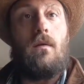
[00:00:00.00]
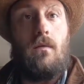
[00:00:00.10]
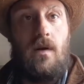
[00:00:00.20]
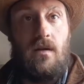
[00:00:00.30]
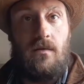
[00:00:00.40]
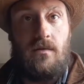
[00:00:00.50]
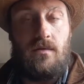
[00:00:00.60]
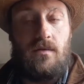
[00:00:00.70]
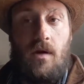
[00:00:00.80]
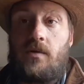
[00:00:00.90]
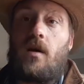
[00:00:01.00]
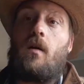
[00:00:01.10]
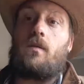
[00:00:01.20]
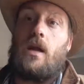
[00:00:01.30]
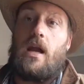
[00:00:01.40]
Well, those are
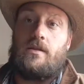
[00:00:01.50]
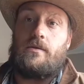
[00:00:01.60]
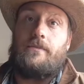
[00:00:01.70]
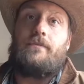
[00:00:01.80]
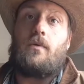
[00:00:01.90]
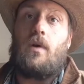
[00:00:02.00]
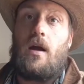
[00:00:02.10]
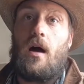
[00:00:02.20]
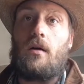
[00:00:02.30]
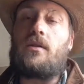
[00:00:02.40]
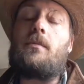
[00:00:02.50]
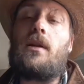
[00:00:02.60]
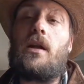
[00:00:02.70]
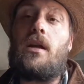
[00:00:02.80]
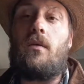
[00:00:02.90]
hard to answer. Okay,
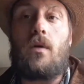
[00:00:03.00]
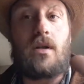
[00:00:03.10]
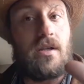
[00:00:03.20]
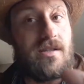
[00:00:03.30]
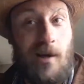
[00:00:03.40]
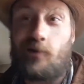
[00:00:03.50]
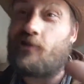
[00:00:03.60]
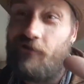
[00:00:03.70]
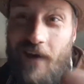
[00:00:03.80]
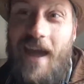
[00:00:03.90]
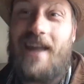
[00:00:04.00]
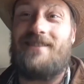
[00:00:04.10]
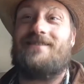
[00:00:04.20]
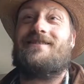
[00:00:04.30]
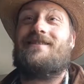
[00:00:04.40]
ultimately you want to consult your vet.
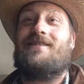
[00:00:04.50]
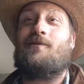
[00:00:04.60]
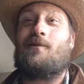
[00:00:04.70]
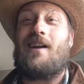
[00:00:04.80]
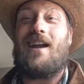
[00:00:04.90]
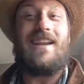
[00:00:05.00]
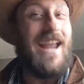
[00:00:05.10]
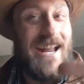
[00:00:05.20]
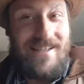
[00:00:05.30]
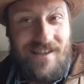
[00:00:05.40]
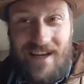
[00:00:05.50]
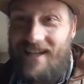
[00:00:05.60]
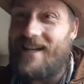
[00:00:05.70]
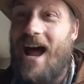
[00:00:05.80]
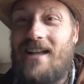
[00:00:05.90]
Okay, I
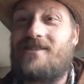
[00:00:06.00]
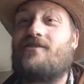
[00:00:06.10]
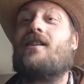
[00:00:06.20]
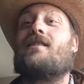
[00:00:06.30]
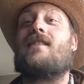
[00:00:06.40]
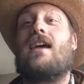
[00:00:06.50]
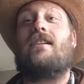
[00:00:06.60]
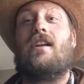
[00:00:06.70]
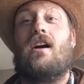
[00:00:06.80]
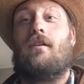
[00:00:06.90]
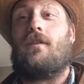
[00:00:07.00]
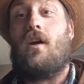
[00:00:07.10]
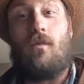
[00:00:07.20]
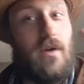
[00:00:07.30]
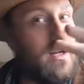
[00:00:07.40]
cannot stress that enough.
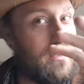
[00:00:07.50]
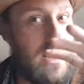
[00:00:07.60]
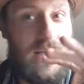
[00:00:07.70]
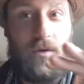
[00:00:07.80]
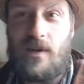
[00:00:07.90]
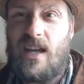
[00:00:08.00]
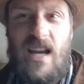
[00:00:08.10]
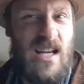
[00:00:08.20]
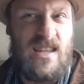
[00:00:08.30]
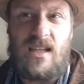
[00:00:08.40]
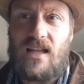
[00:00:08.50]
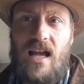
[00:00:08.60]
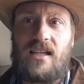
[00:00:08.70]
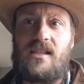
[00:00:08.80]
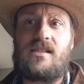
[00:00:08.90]
When you're dealing with anything
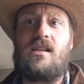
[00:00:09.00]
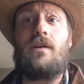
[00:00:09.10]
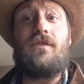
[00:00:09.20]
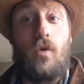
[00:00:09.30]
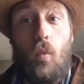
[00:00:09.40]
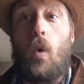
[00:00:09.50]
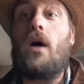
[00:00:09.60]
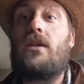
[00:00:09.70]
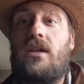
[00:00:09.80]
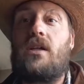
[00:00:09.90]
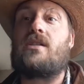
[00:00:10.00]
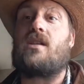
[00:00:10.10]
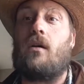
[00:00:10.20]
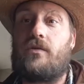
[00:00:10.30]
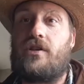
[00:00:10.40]
like this stuff, you want to
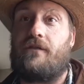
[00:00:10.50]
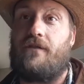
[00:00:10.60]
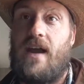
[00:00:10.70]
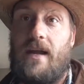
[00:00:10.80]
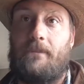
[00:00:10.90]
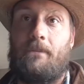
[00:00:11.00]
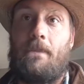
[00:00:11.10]
consult your vet.